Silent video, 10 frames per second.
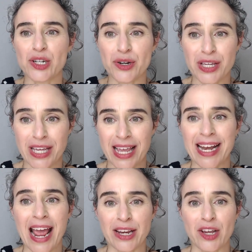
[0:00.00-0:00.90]
your
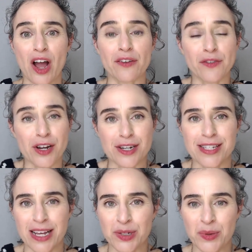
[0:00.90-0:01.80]
yin and yang for your
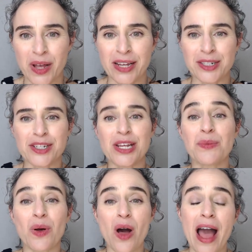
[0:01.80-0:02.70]
sexual energy
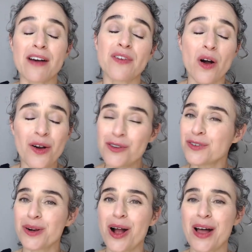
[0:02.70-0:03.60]
will have
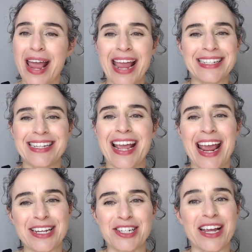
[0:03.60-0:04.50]
overall anti
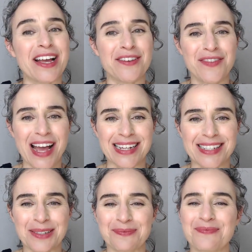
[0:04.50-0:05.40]
aging
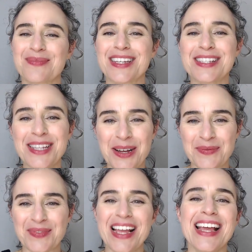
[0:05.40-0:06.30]
effects. So,
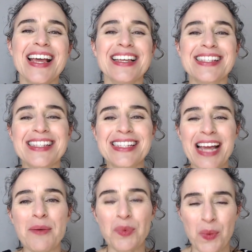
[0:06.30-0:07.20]

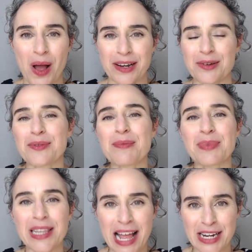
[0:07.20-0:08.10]
step one
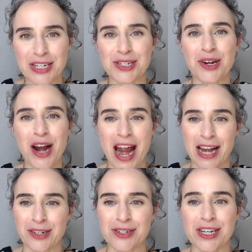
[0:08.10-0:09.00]
replenish your
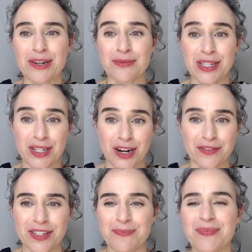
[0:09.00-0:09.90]
energy
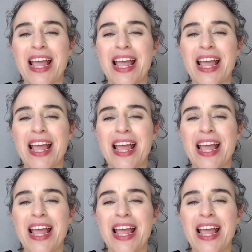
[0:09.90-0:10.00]
reserves.